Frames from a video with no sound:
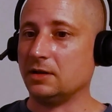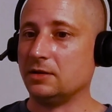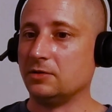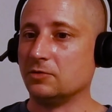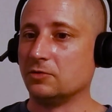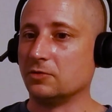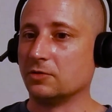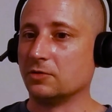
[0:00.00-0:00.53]

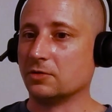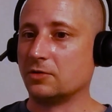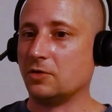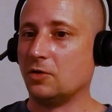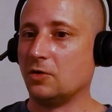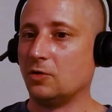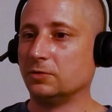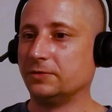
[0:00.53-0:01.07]
your
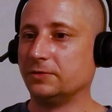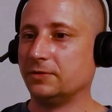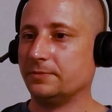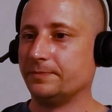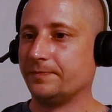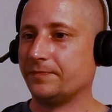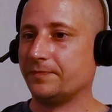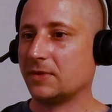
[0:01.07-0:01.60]
code,
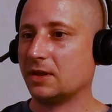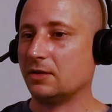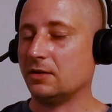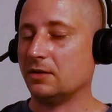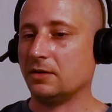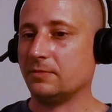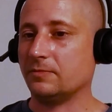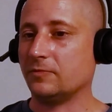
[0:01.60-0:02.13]

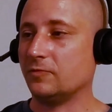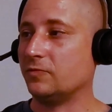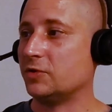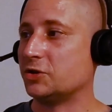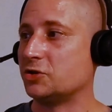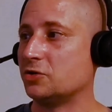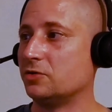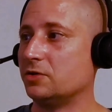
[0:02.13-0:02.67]

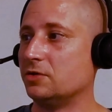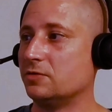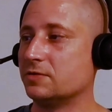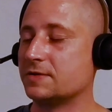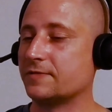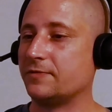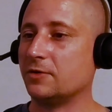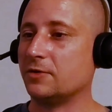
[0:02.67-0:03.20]
which you
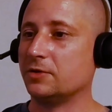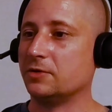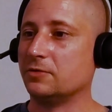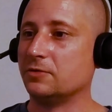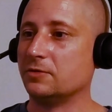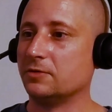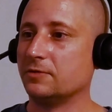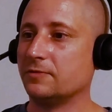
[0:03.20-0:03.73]
use for
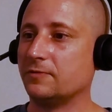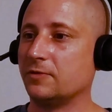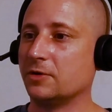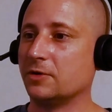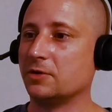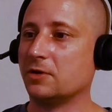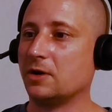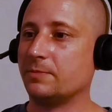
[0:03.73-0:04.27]
your
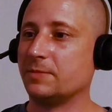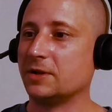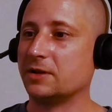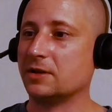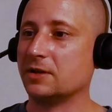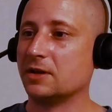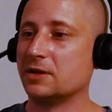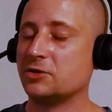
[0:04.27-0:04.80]

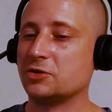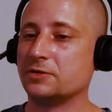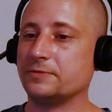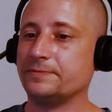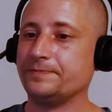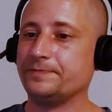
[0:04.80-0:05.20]
application.